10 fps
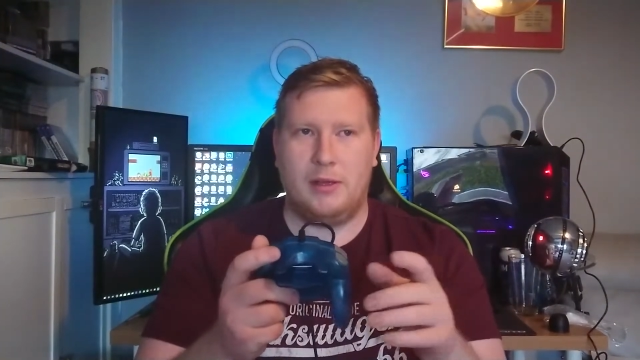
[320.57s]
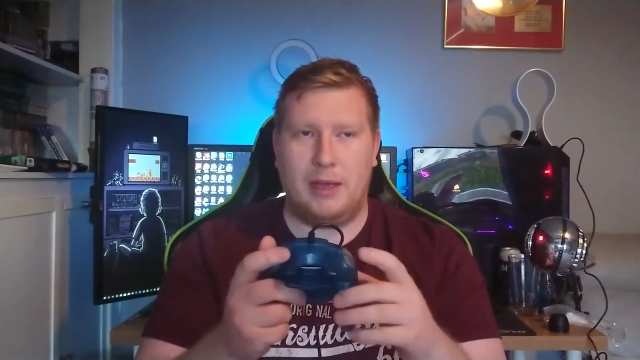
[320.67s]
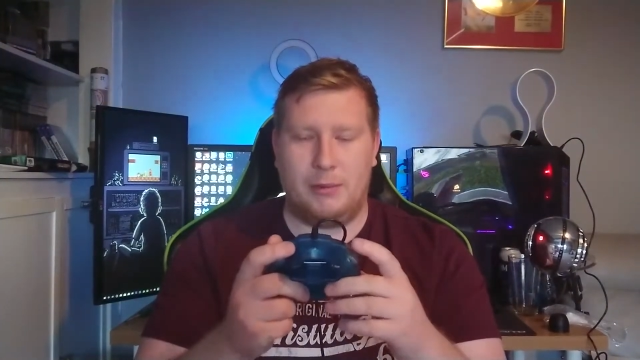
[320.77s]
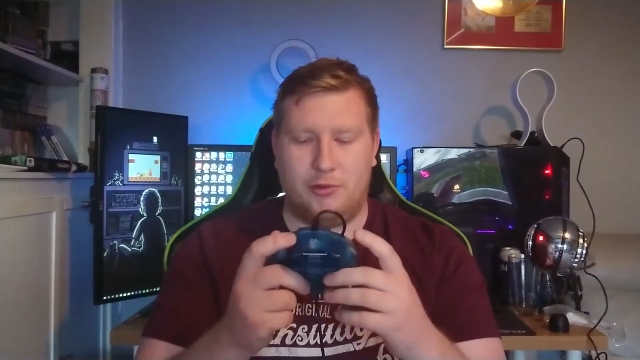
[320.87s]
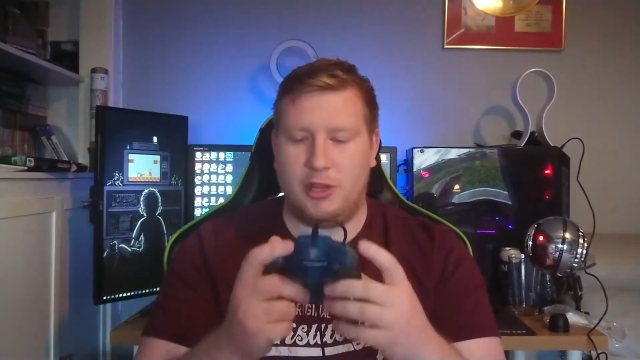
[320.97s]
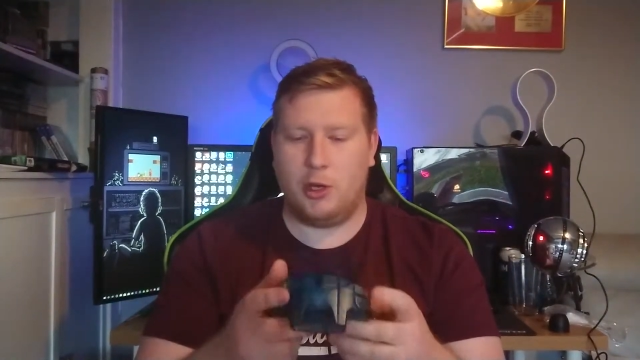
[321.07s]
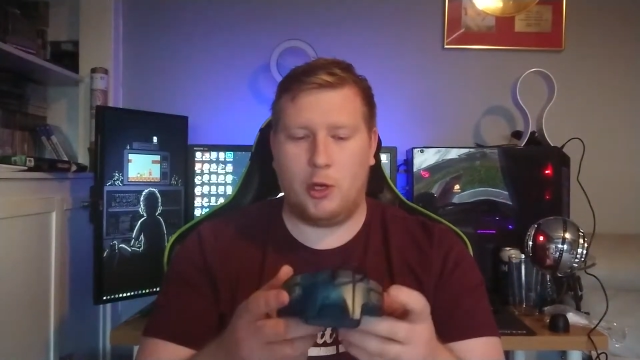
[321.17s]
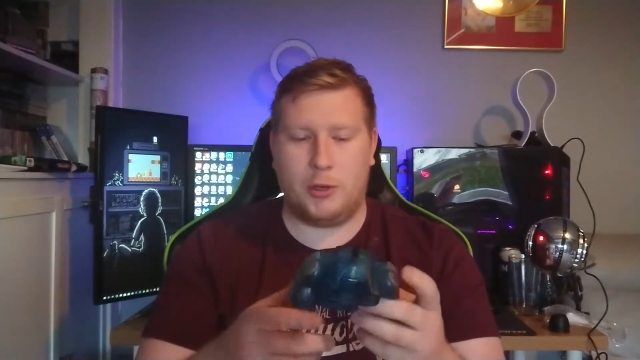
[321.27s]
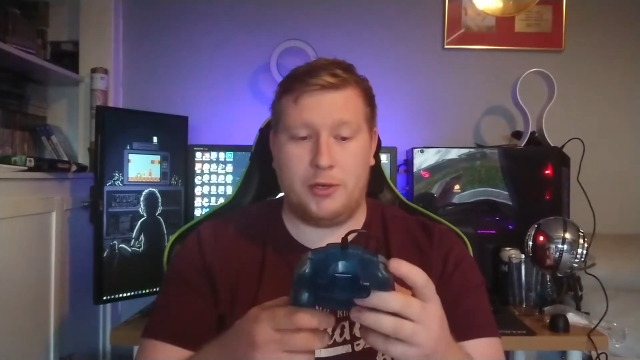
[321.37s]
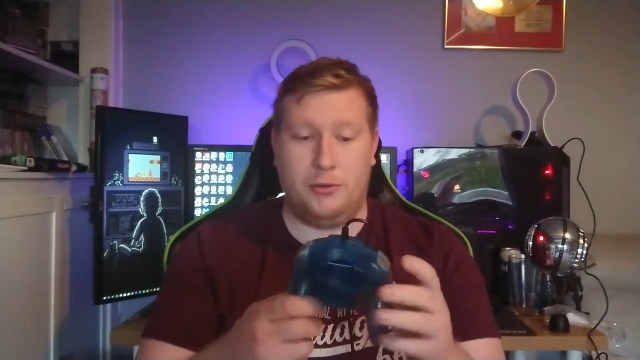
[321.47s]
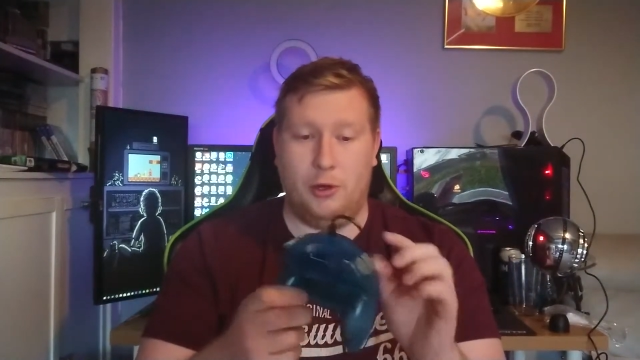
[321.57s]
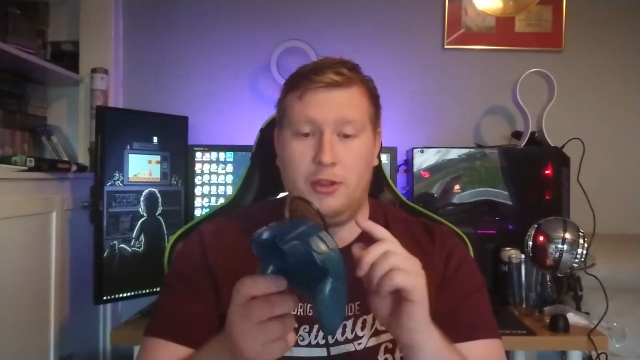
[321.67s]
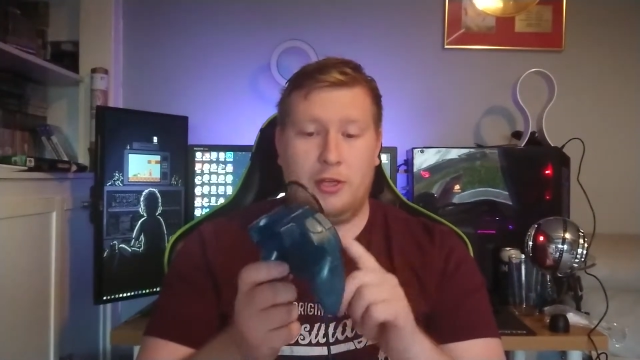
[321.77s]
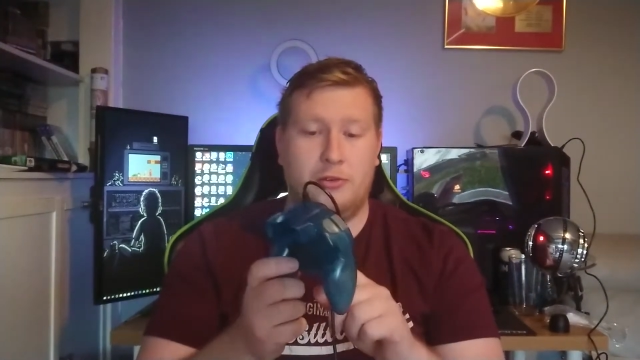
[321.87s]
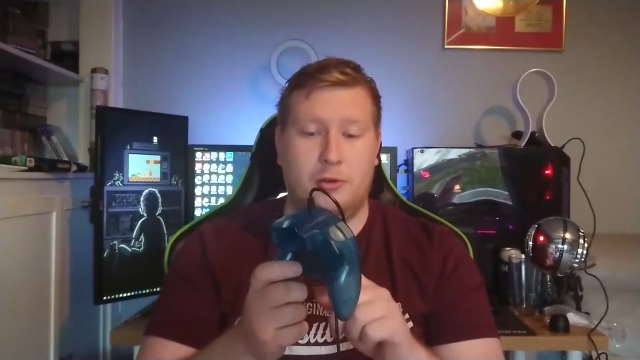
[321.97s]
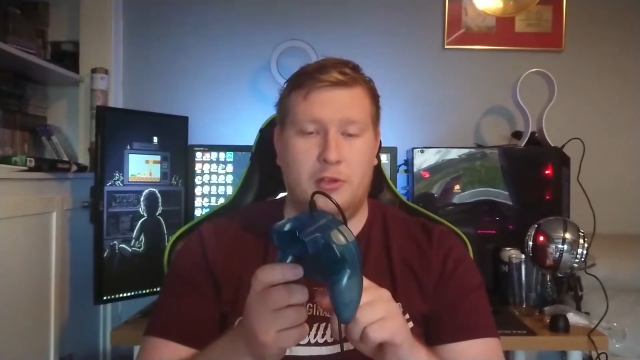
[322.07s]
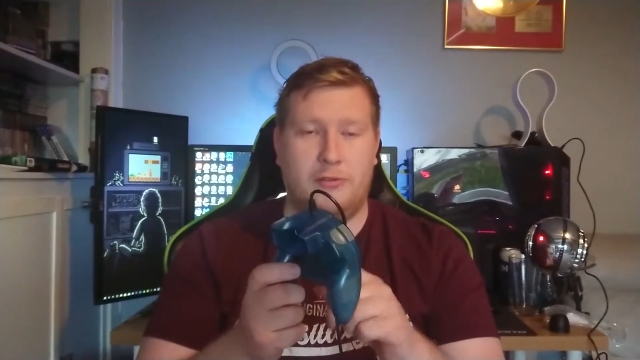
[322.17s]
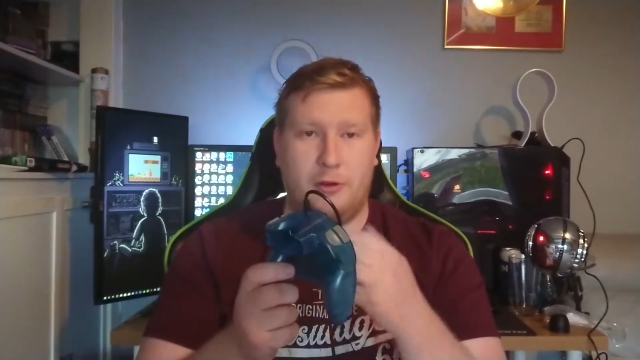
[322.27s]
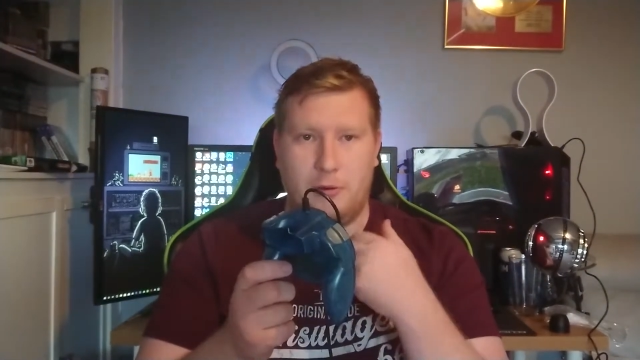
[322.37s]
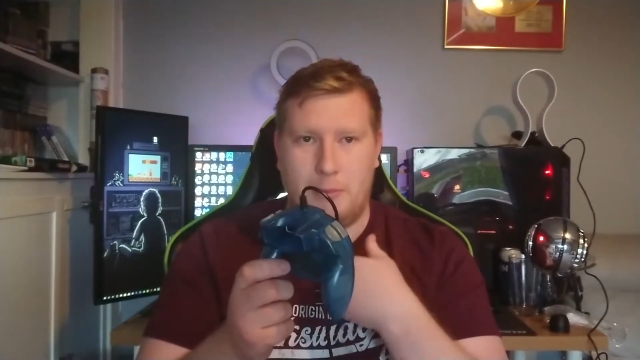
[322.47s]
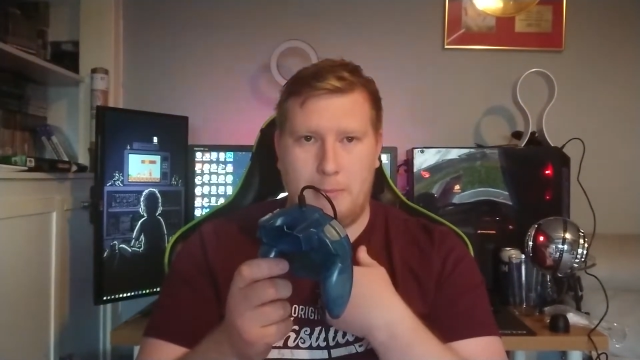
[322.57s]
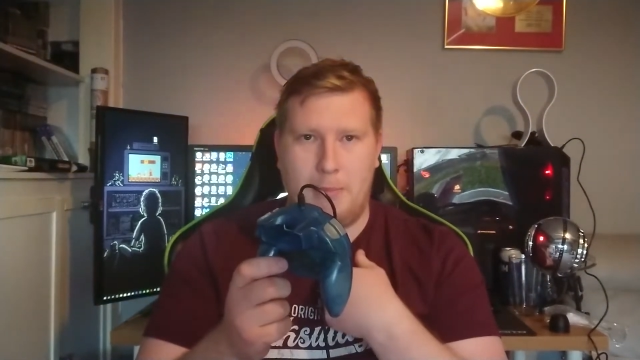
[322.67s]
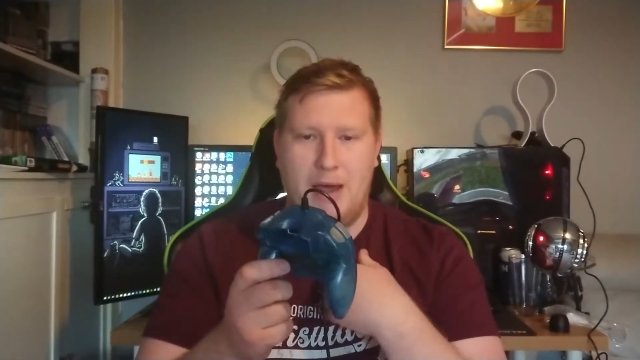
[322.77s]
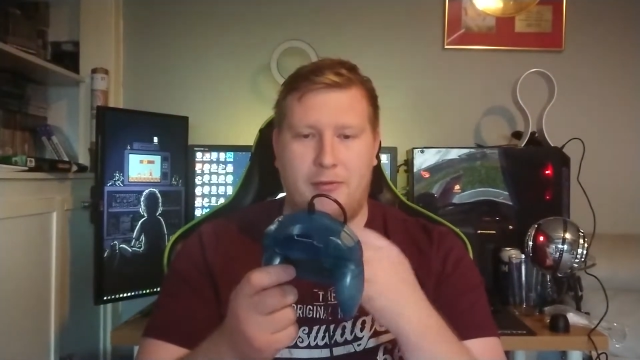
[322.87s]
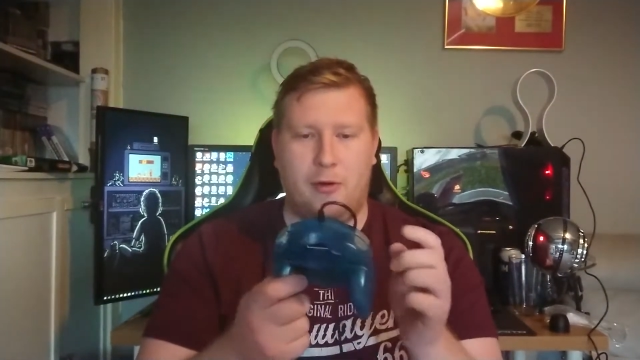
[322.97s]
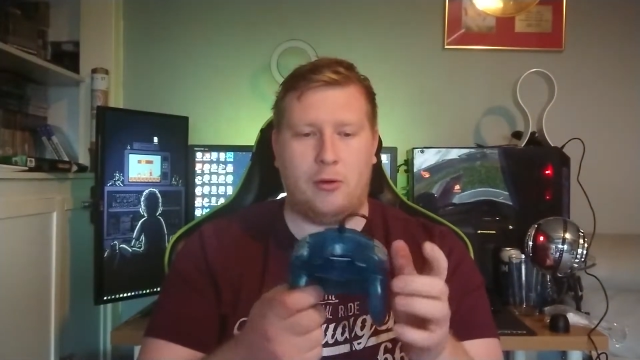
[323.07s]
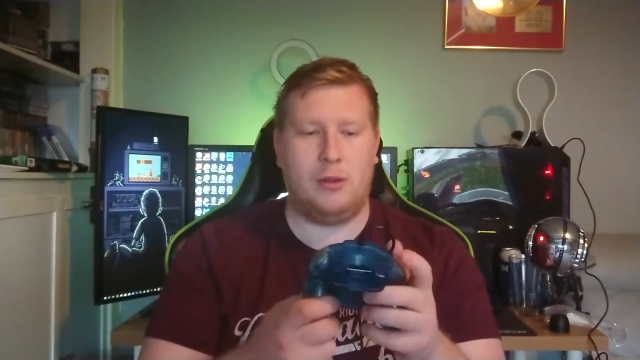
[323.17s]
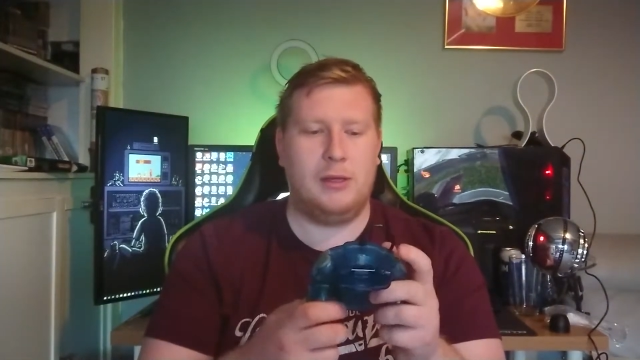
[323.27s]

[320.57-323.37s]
It was really awkward. Not the controller's fault, my fault.